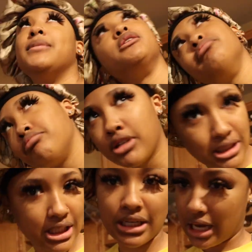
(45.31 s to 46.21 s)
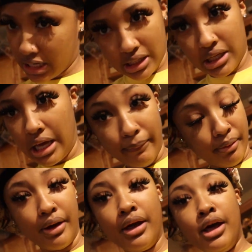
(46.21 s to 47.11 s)
but because I didn't edit it yet,
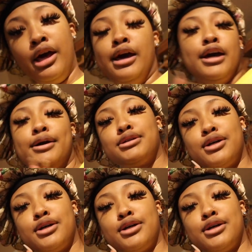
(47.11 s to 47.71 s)
but it was